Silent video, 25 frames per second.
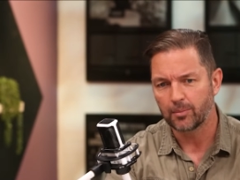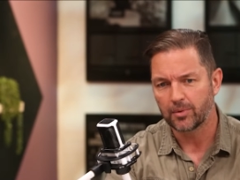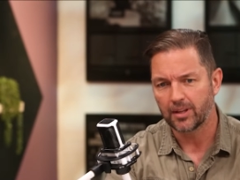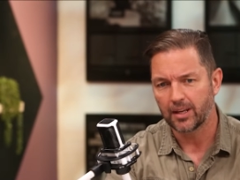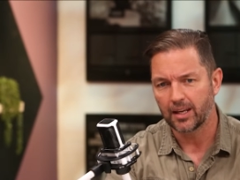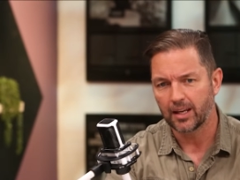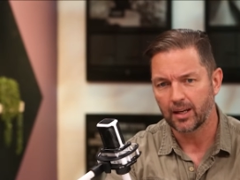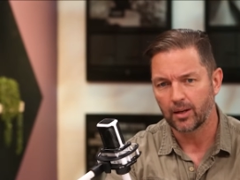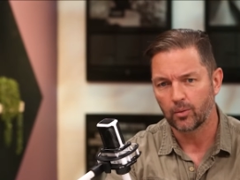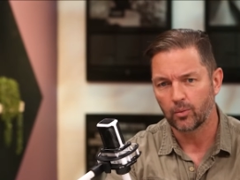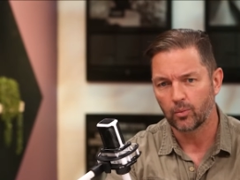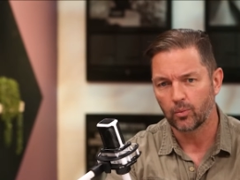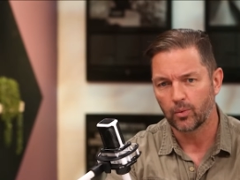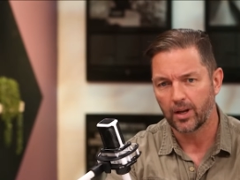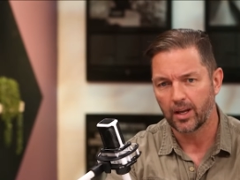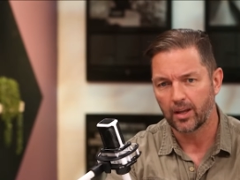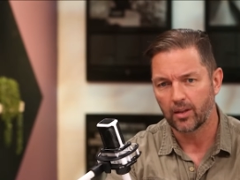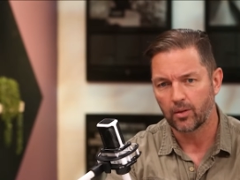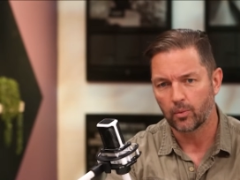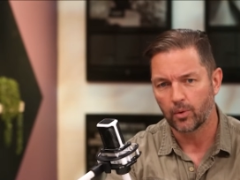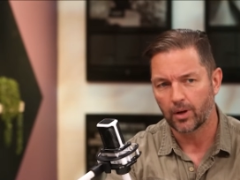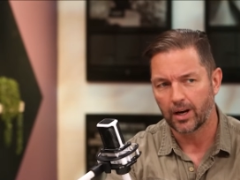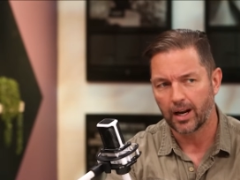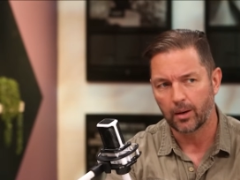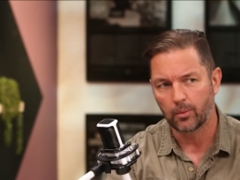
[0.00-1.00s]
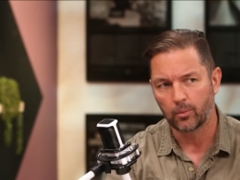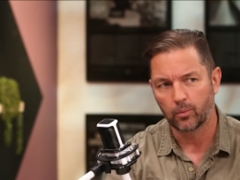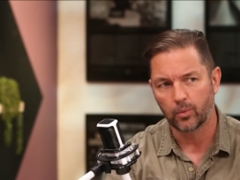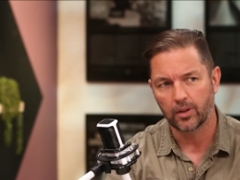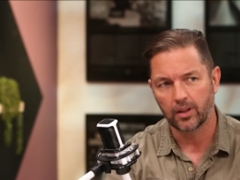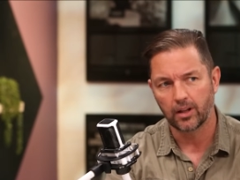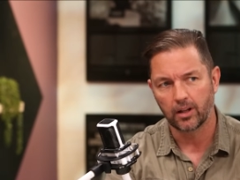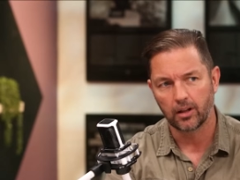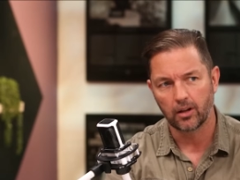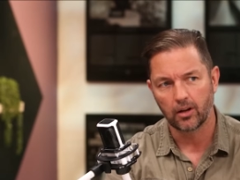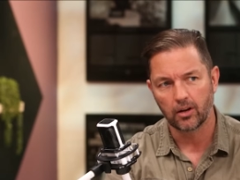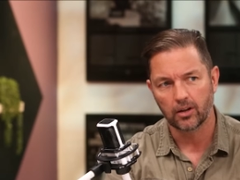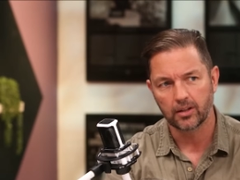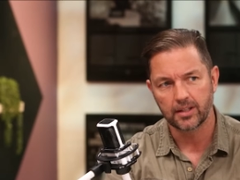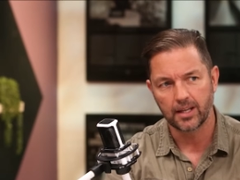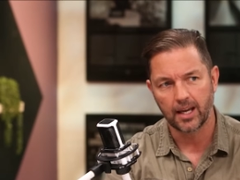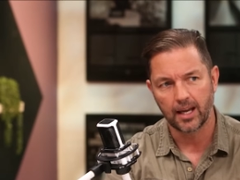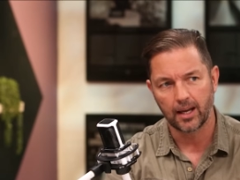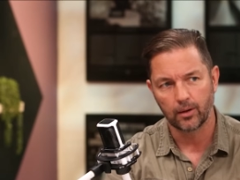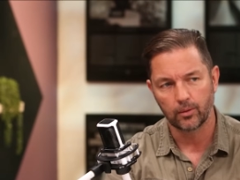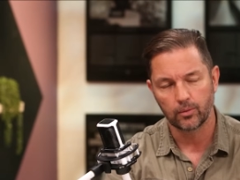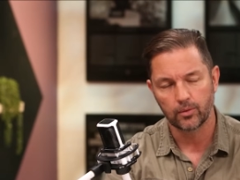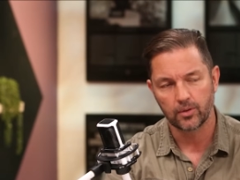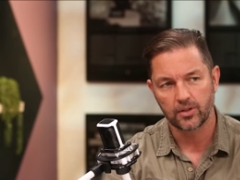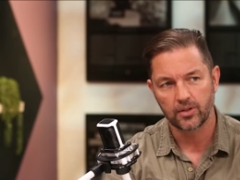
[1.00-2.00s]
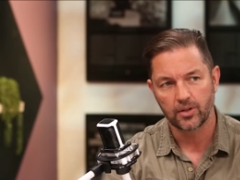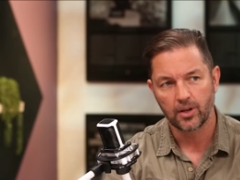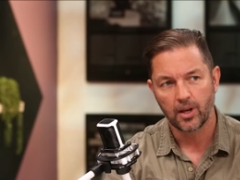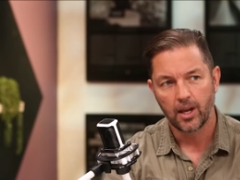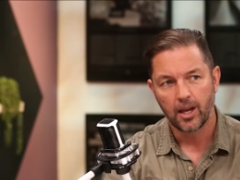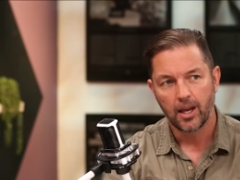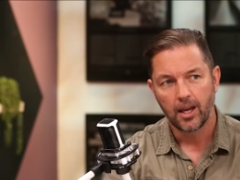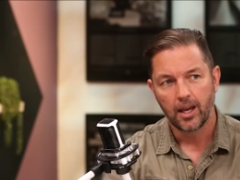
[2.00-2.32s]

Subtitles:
thing with what happened with the lockdowns.